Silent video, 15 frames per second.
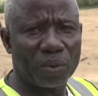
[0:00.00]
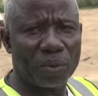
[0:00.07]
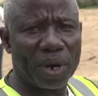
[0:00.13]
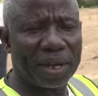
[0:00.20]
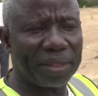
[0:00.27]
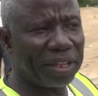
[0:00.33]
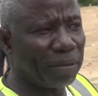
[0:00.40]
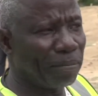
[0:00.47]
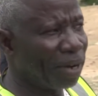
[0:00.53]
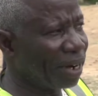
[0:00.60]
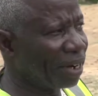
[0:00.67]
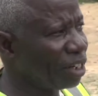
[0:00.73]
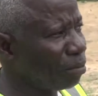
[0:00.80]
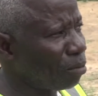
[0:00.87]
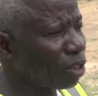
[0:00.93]
where they
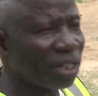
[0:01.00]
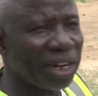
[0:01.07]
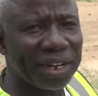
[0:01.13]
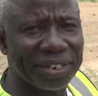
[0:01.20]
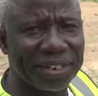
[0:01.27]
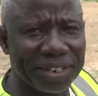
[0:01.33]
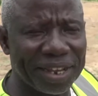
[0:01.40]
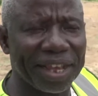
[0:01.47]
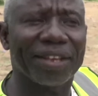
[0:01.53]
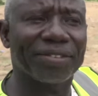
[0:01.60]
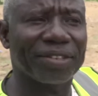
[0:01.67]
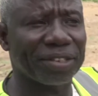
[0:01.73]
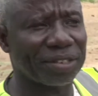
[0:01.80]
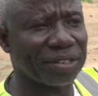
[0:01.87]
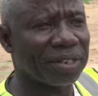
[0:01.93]
buried the mortality
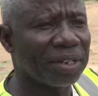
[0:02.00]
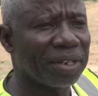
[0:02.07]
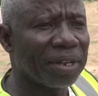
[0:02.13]
cases.